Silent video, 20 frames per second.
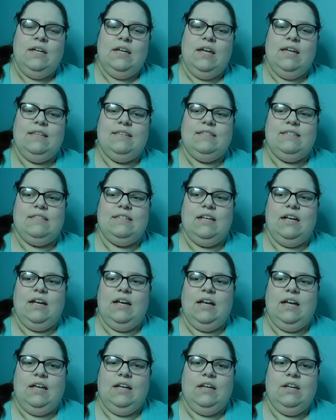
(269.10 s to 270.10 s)
It's
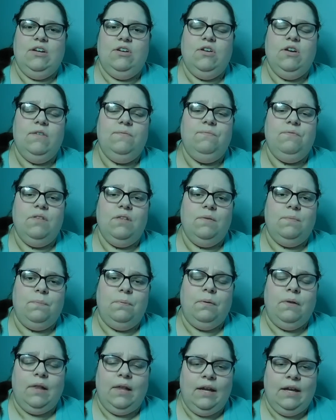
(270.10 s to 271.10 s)
uh, good for the
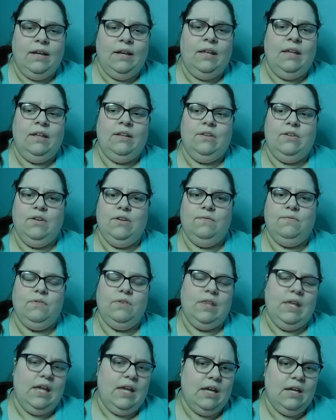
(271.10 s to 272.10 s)
planet, good for
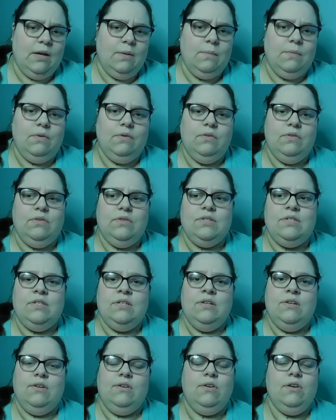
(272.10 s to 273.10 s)
the animals,
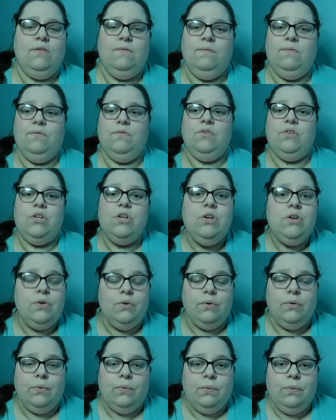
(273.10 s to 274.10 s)
good for
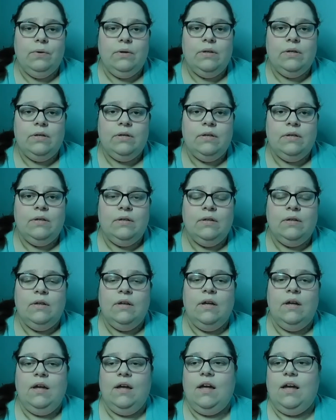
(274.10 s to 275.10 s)
you,
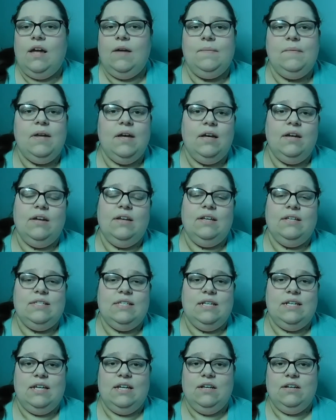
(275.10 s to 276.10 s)
I'm not going to
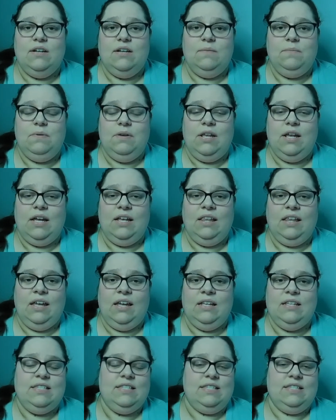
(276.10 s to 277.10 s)
sit here and pretend
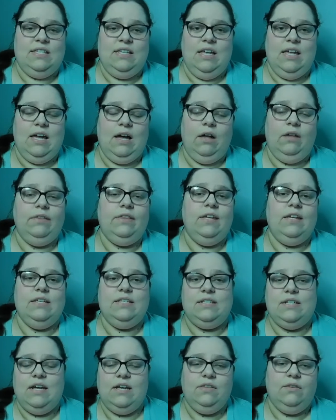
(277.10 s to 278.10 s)
like it's the
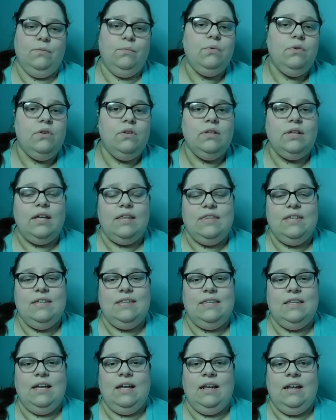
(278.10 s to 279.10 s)
healthiest diet in the world. I
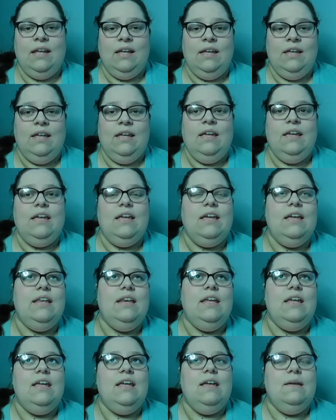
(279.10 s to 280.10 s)
think that
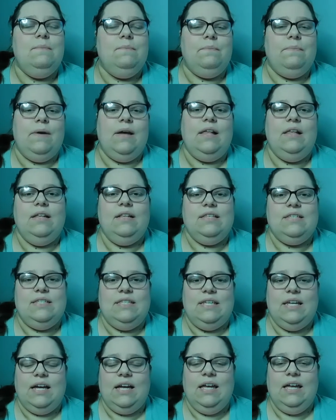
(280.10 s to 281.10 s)
any
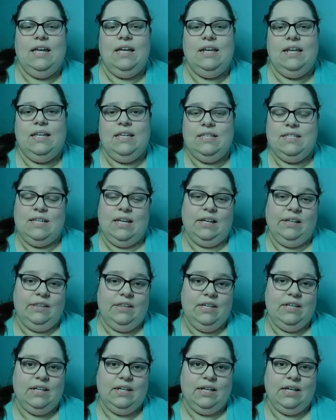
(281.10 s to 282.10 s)
balanced diet is a
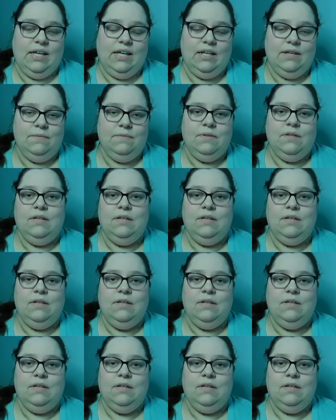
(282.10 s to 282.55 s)
healthy diet.